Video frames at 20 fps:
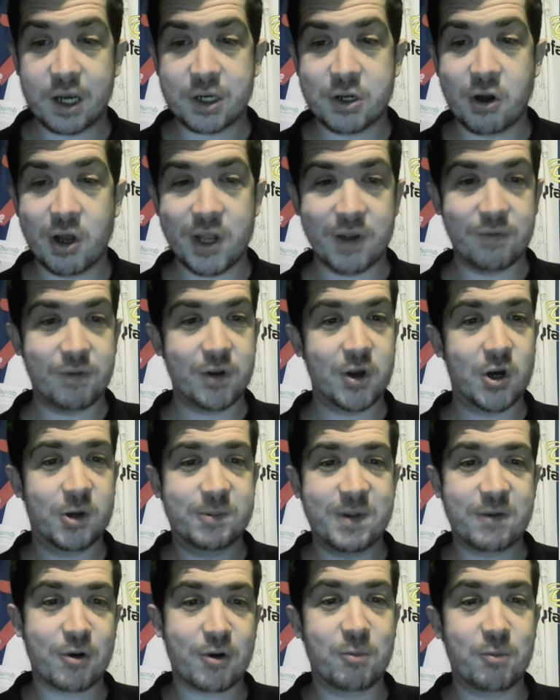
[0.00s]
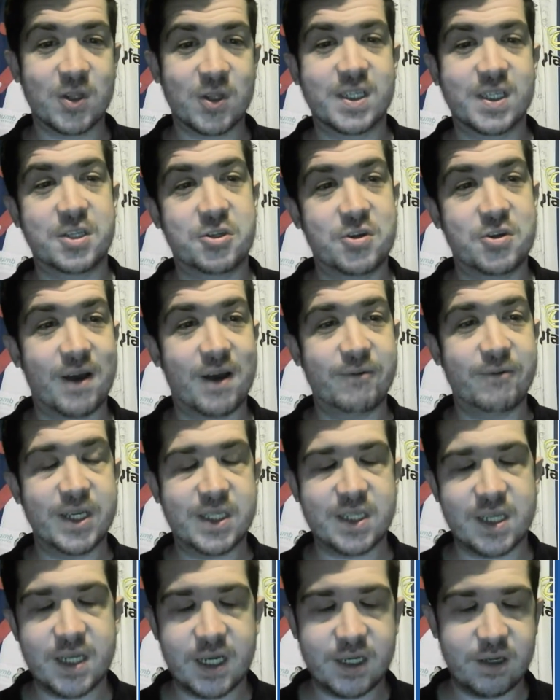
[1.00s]
at Cardiff at home. Everyone wanted
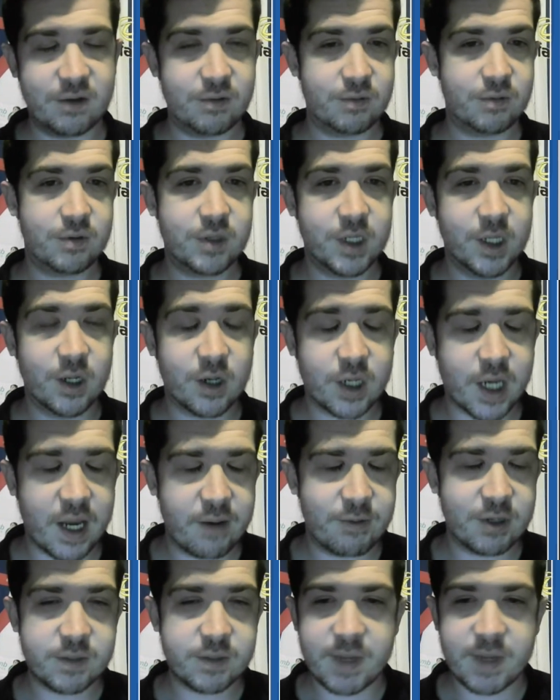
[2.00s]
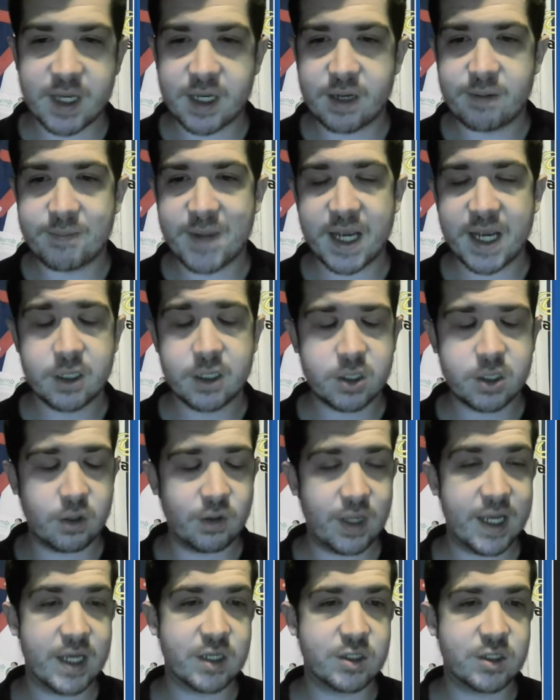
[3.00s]
Travis, and then, you know, Garrett's man of the match.
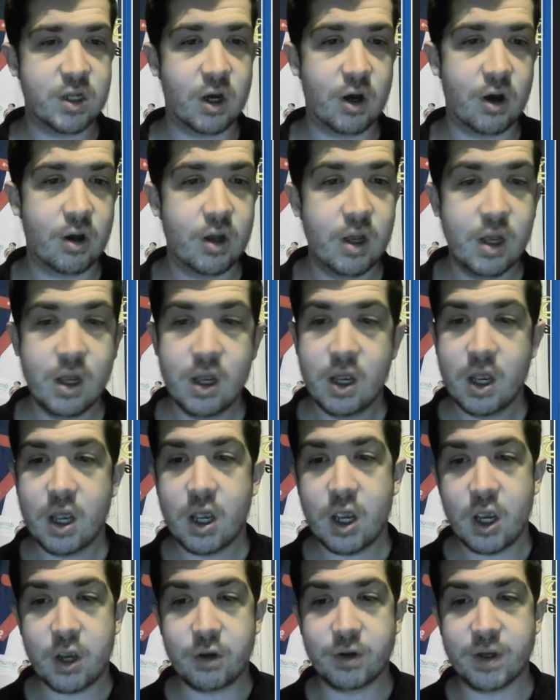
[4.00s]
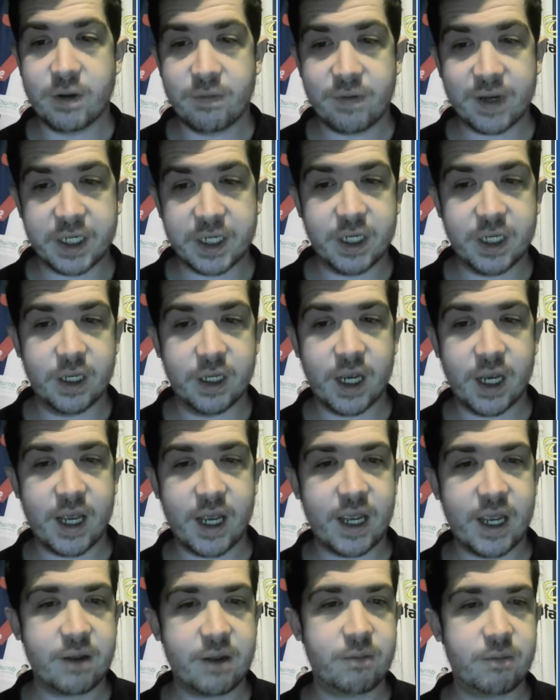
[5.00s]
So let us know who you think you'd
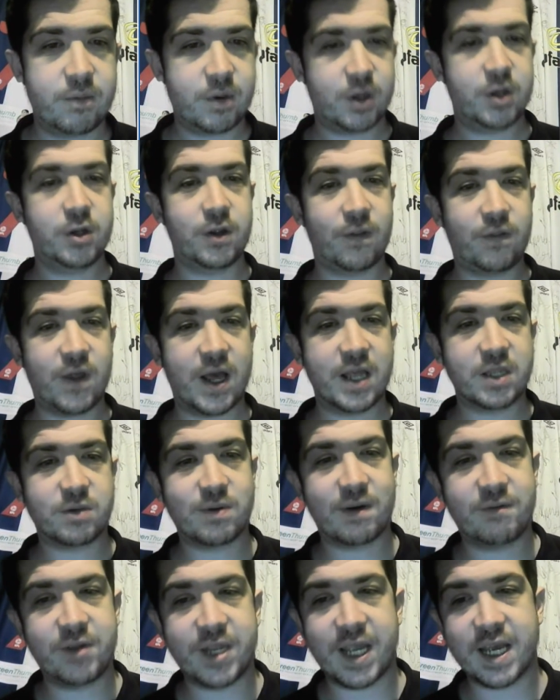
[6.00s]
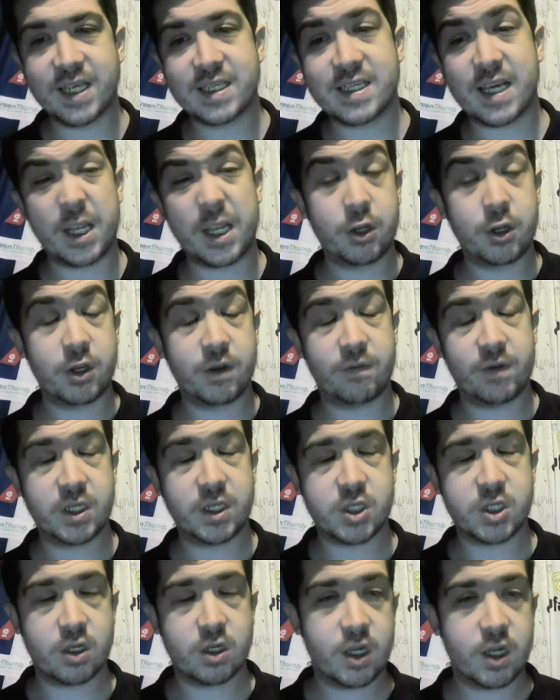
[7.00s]
who you'd like to have in the XI and who you
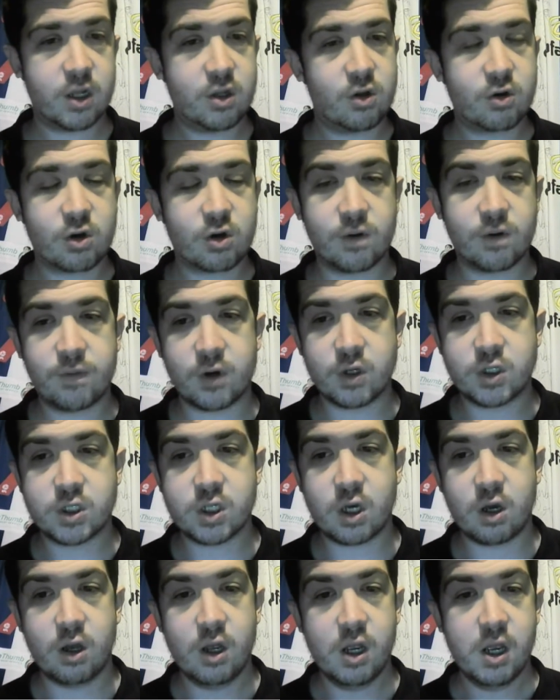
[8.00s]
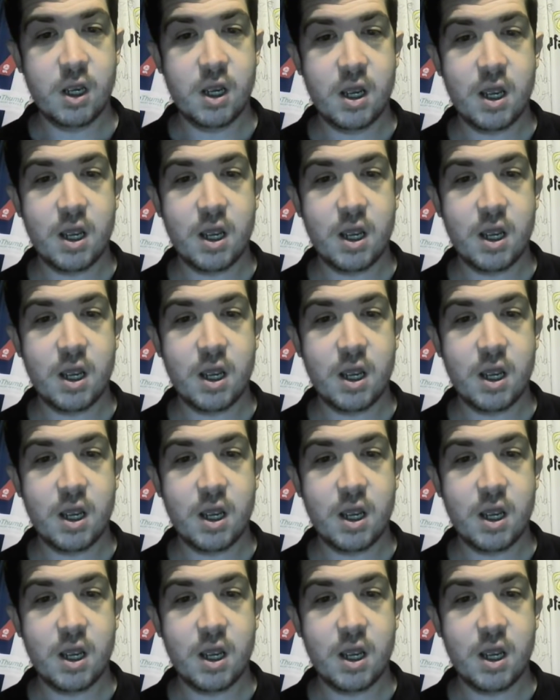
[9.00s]
think John Dahl will go for. So,